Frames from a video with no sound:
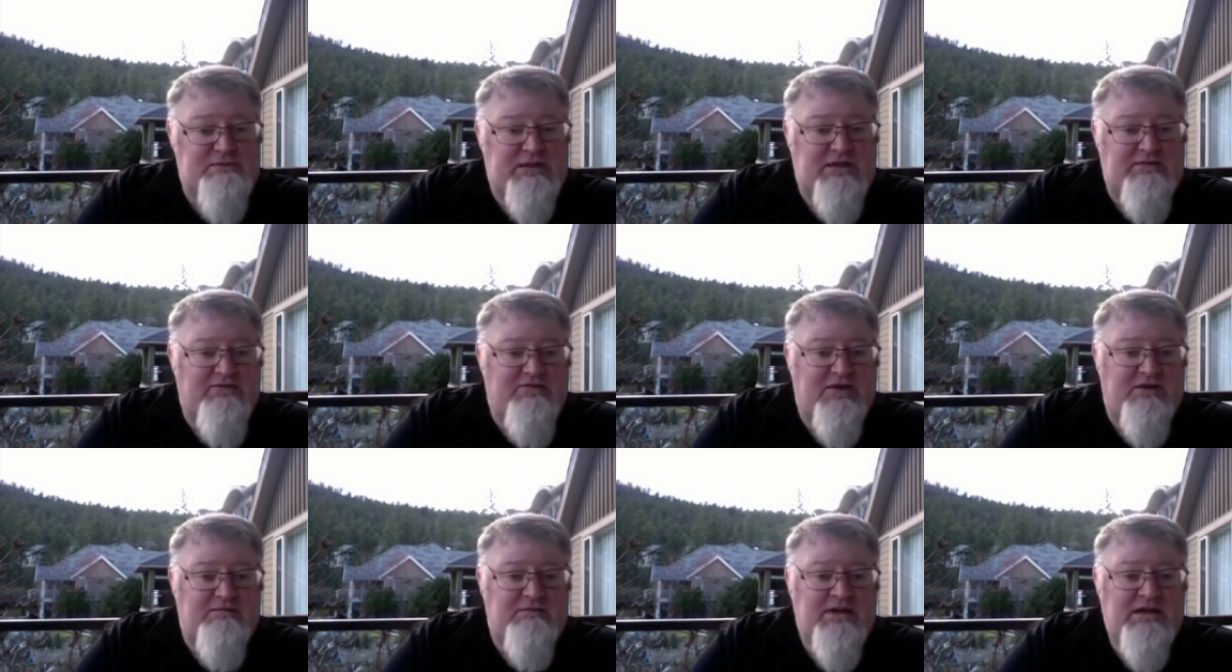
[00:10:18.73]

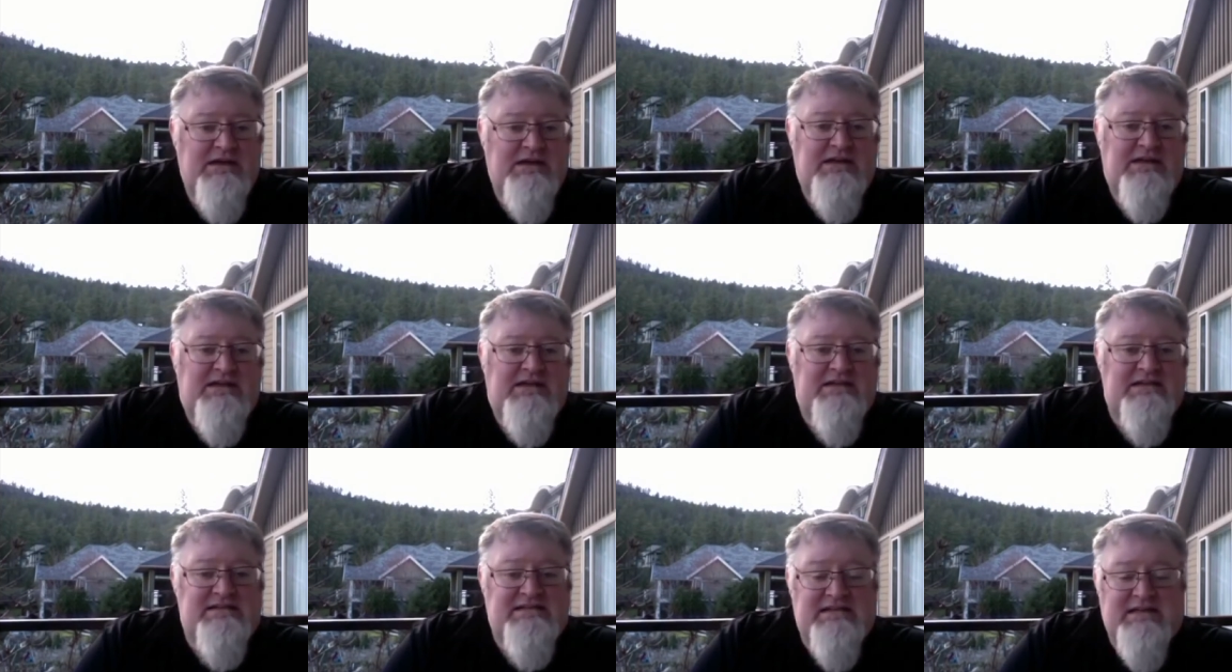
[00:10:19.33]
disease.
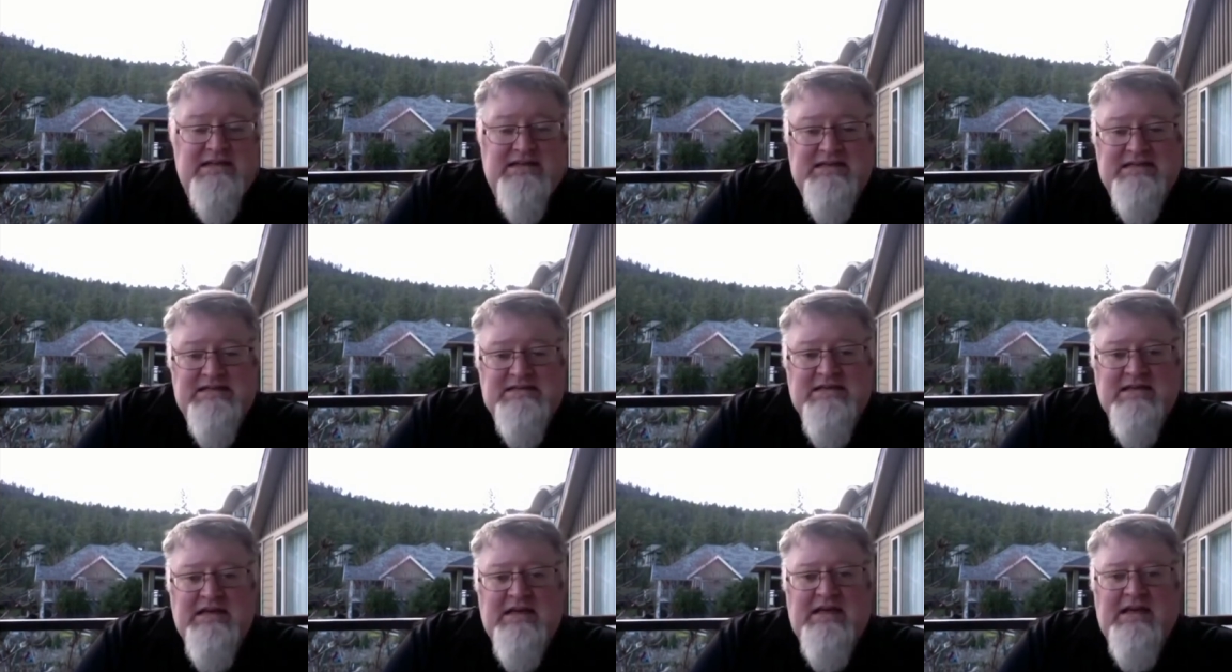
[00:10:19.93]
how do you
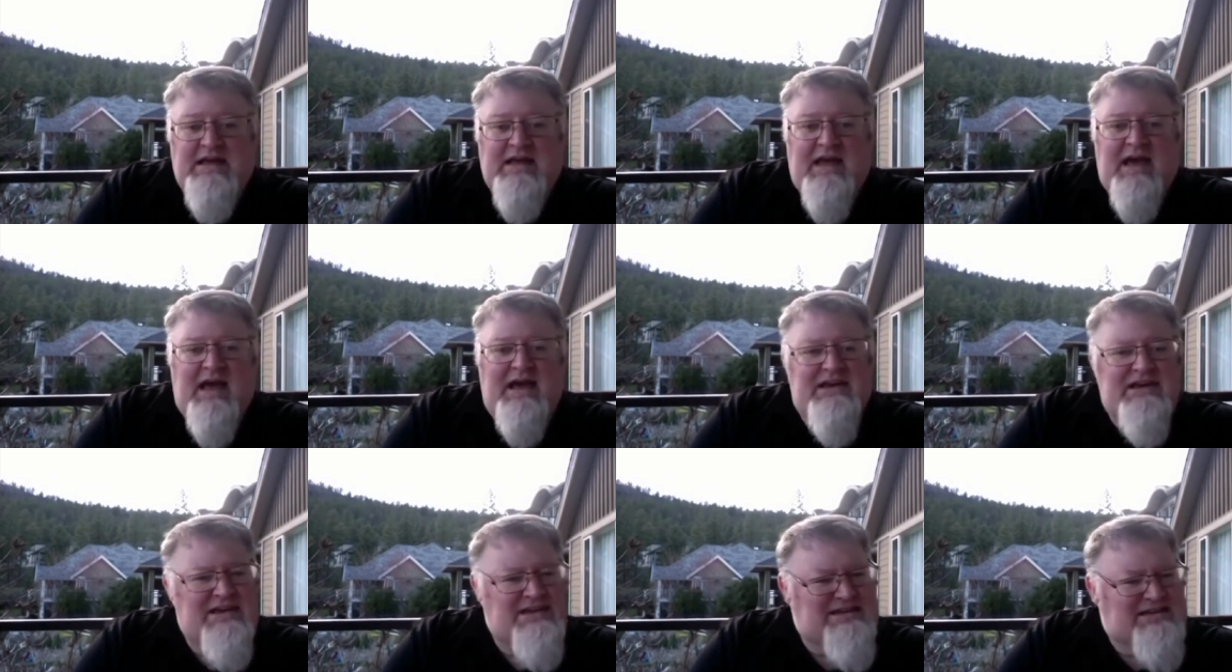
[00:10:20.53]
deal with
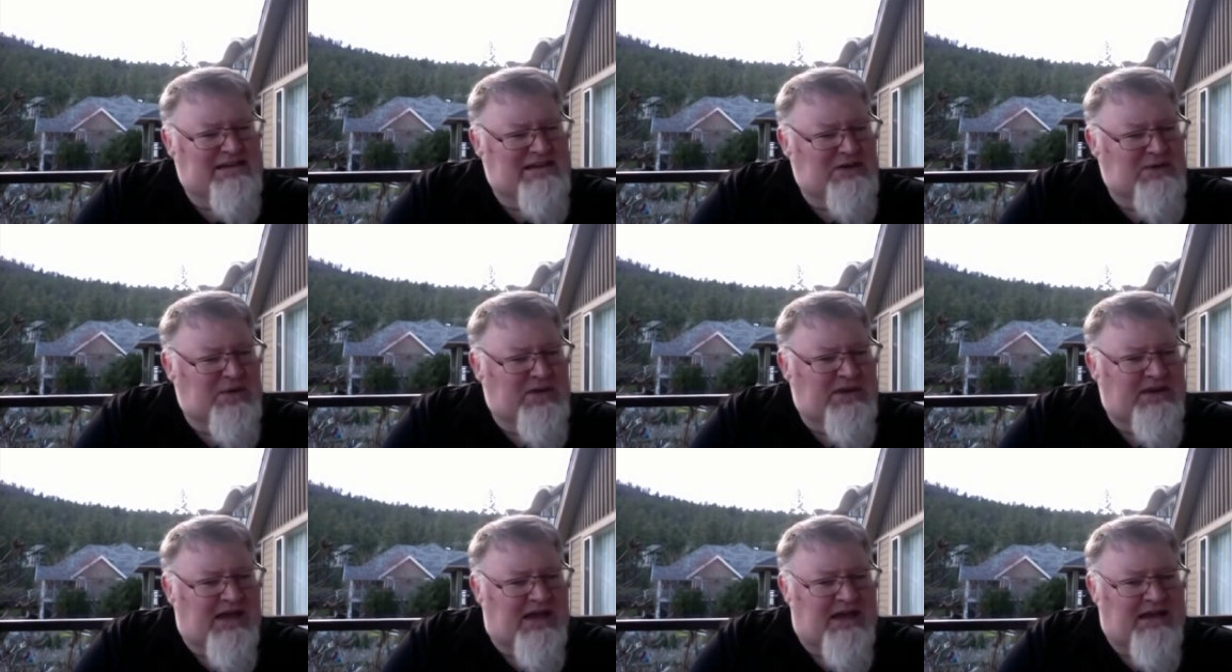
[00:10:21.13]
that in
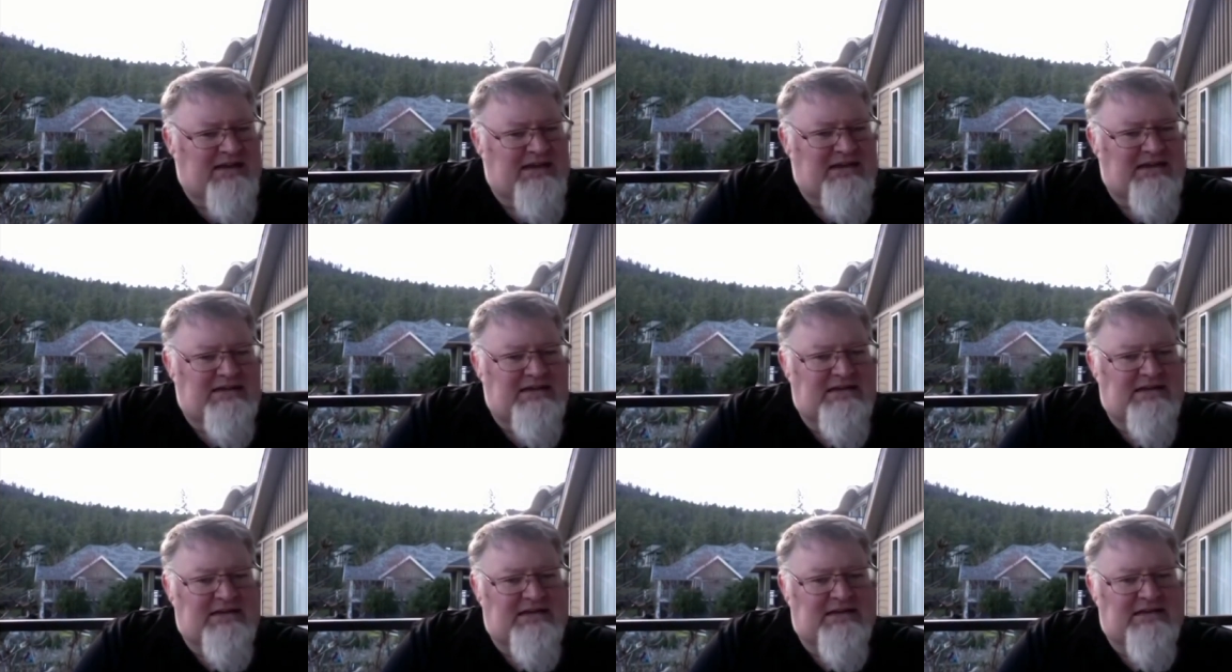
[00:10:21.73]
a,
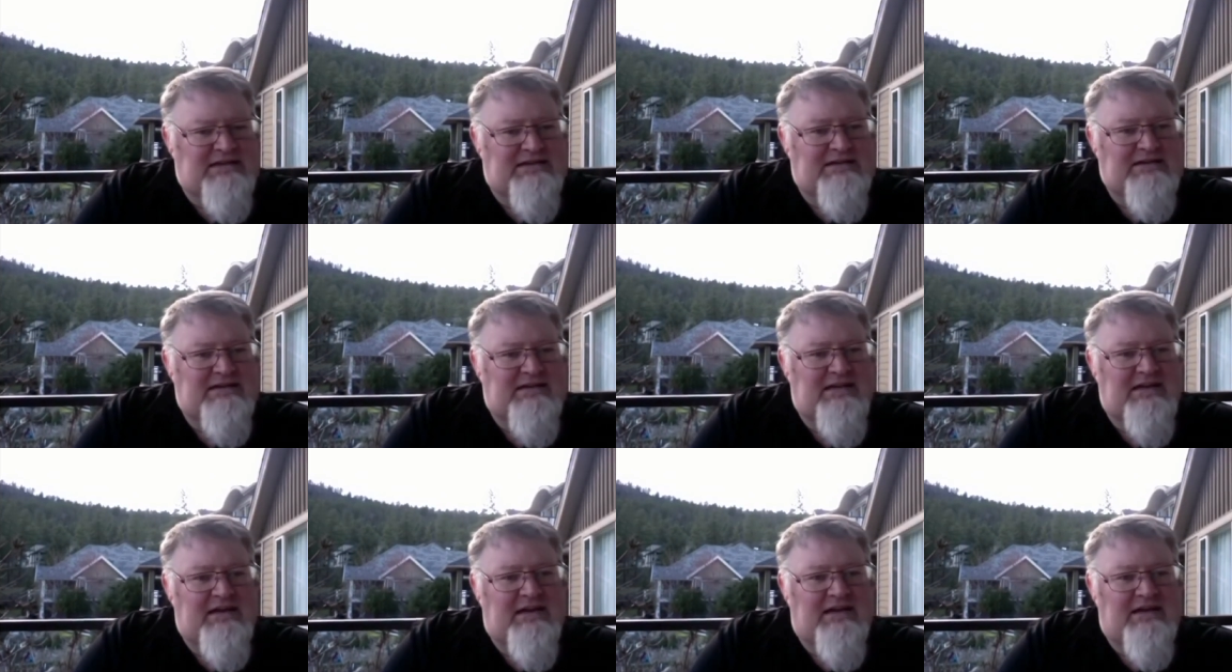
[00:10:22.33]
a
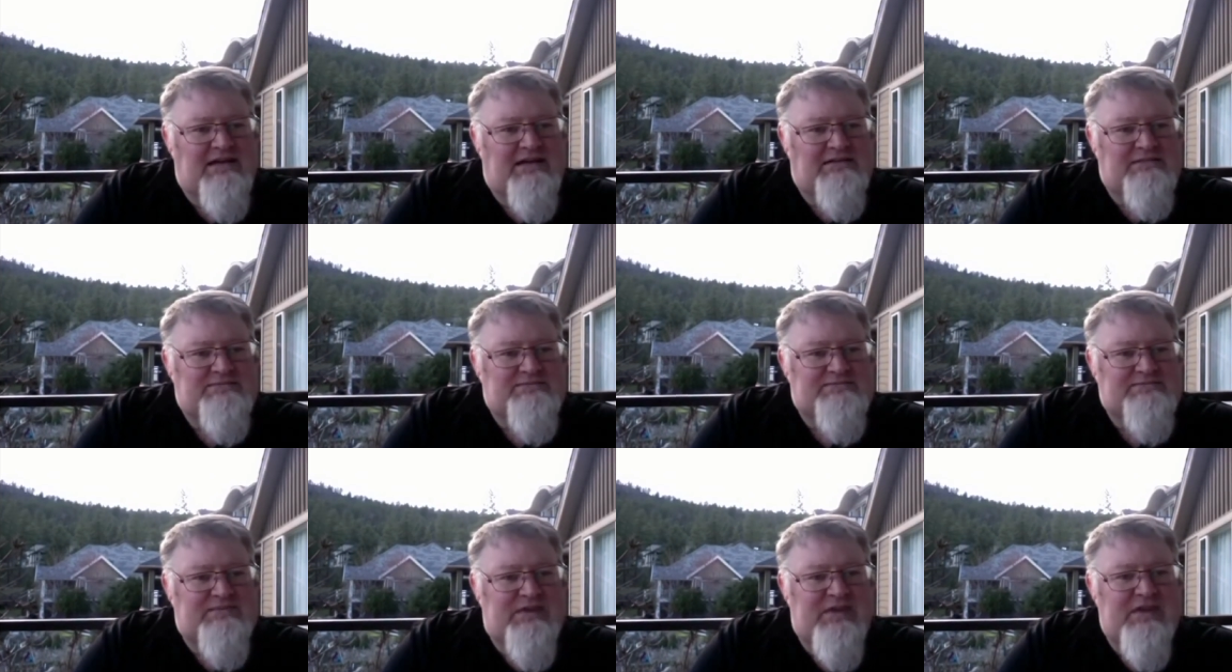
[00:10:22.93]
theological
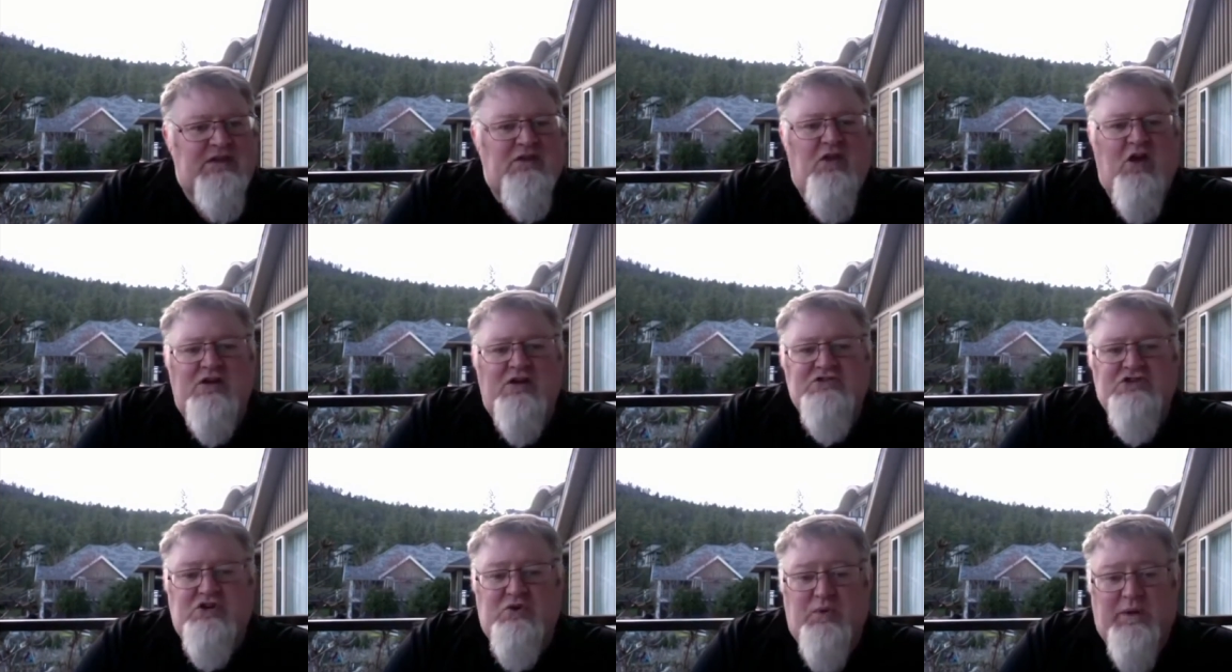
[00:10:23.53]
way,
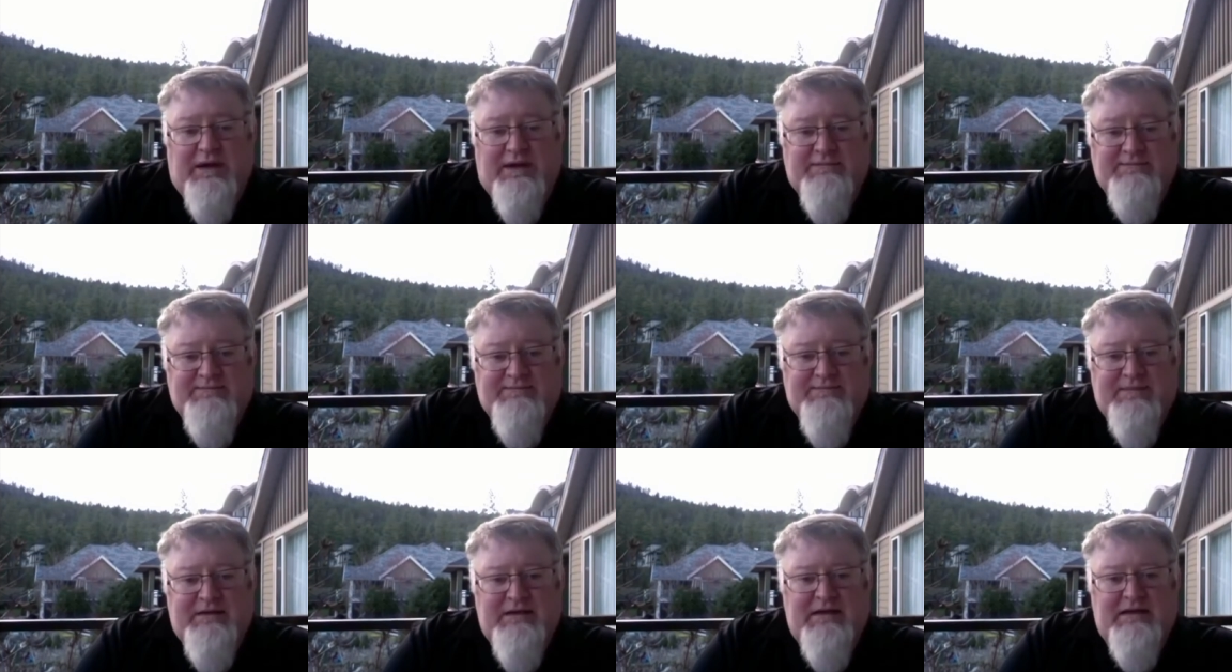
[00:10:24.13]
in a
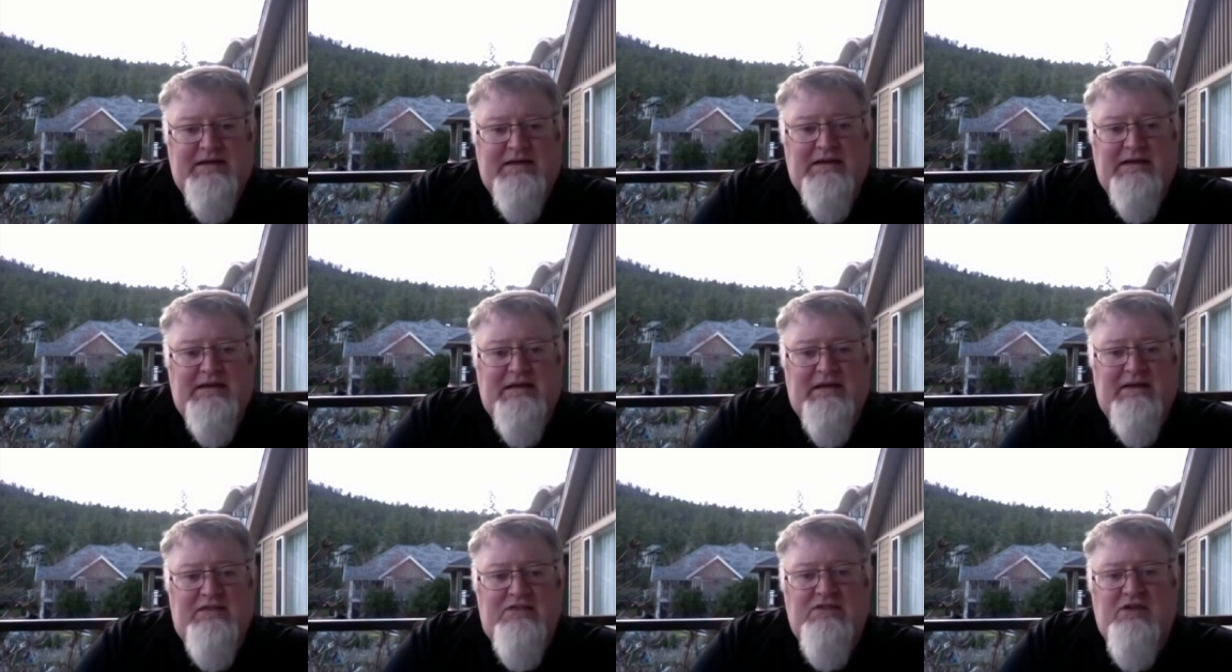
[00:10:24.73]
thoughtful
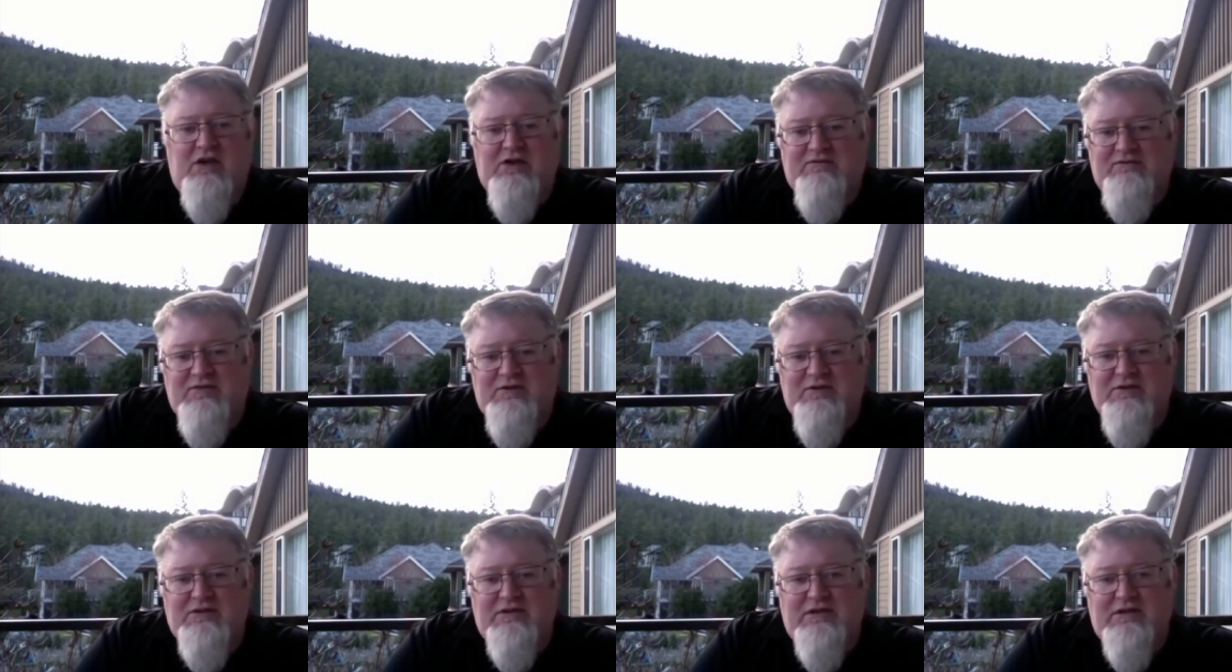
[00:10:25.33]
theological
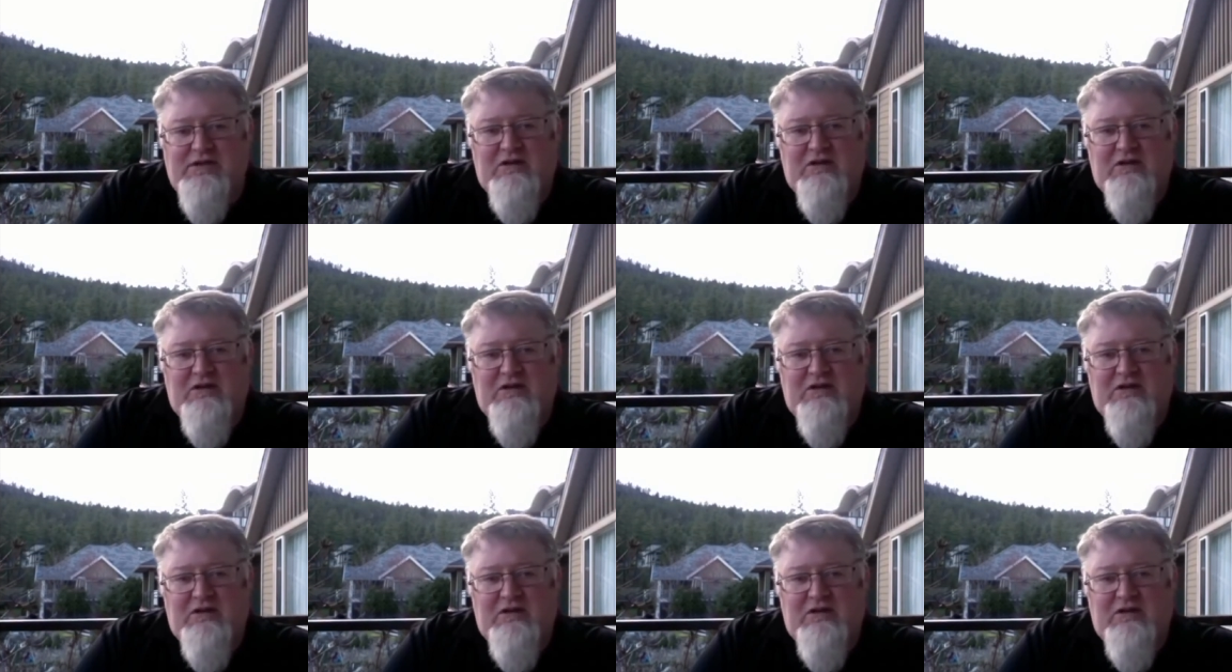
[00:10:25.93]
way?